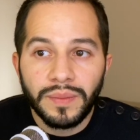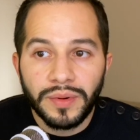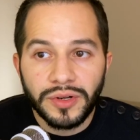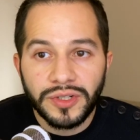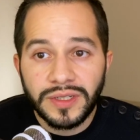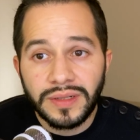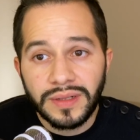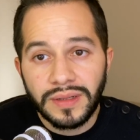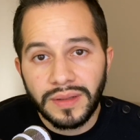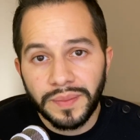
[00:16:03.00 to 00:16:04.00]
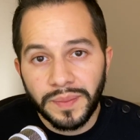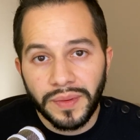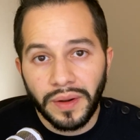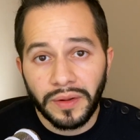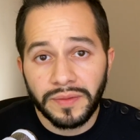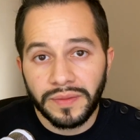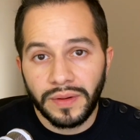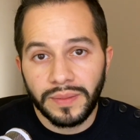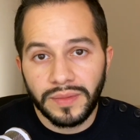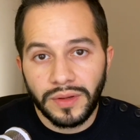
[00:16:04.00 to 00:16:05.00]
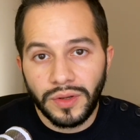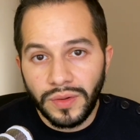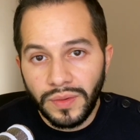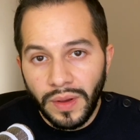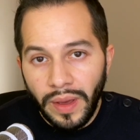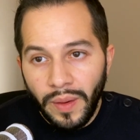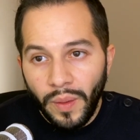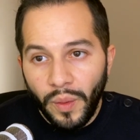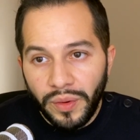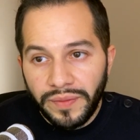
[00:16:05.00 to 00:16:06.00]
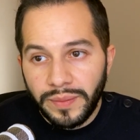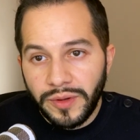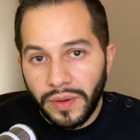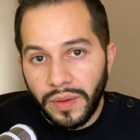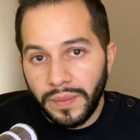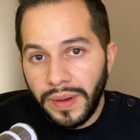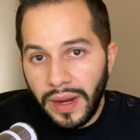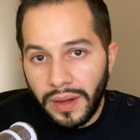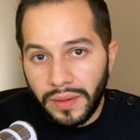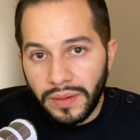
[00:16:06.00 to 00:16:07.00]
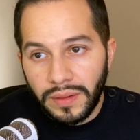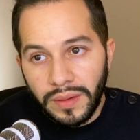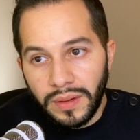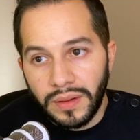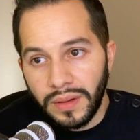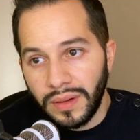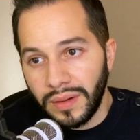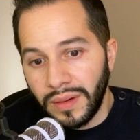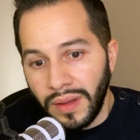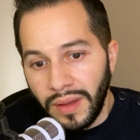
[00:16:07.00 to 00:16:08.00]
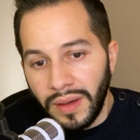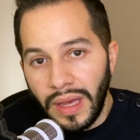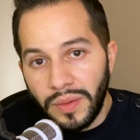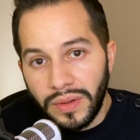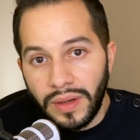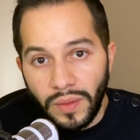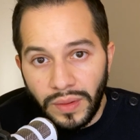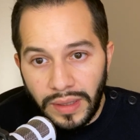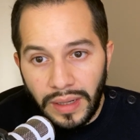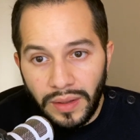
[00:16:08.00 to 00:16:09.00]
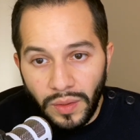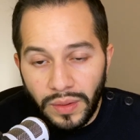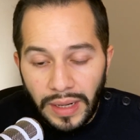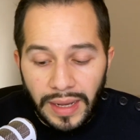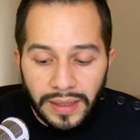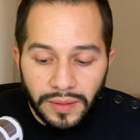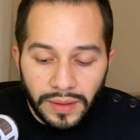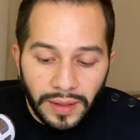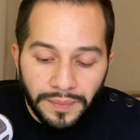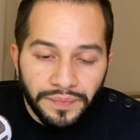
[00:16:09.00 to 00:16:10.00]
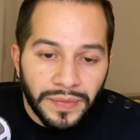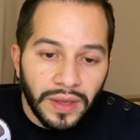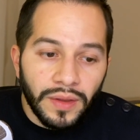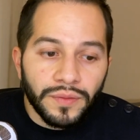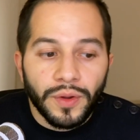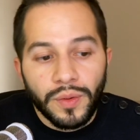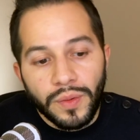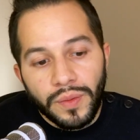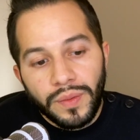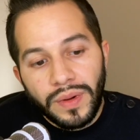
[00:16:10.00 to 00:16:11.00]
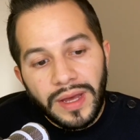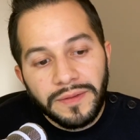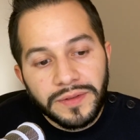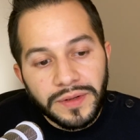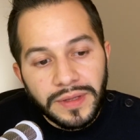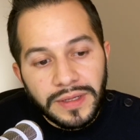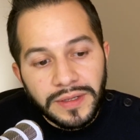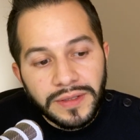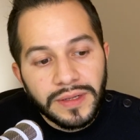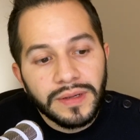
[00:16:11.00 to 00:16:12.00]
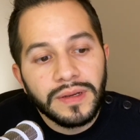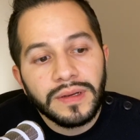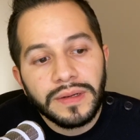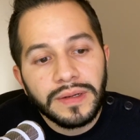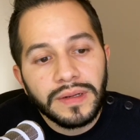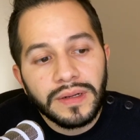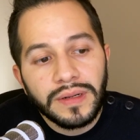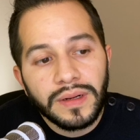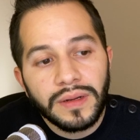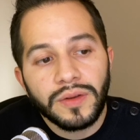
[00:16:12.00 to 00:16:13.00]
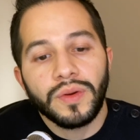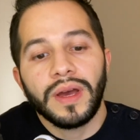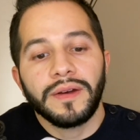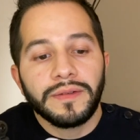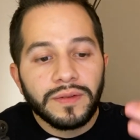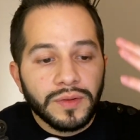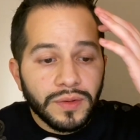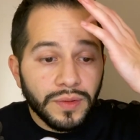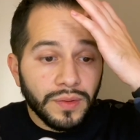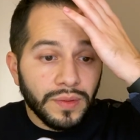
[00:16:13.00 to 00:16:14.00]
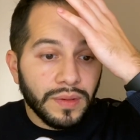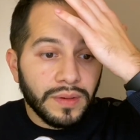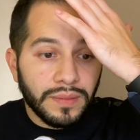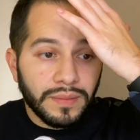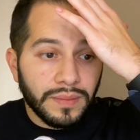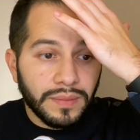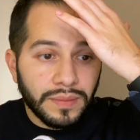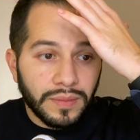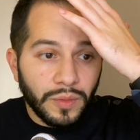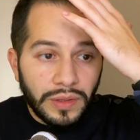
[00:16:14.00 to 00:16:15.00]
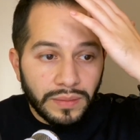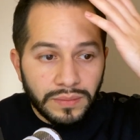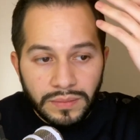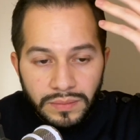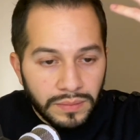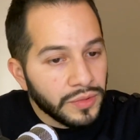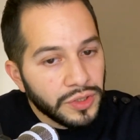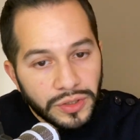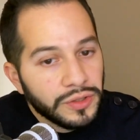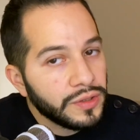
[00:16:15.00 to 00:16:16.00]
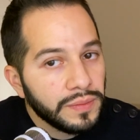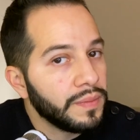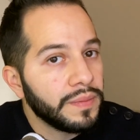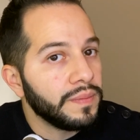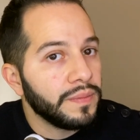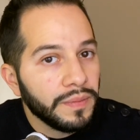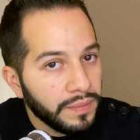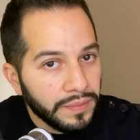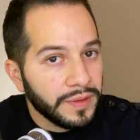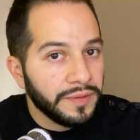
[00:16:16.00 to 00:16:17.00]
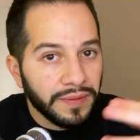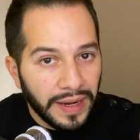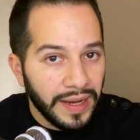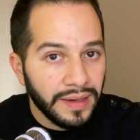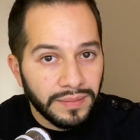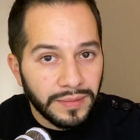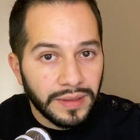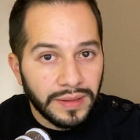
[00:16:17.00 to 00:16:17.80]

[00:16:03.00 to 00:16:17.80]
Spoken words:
purchasing the product from you or from your competitor? How do they look like? Okay, so after this, you have to well, just define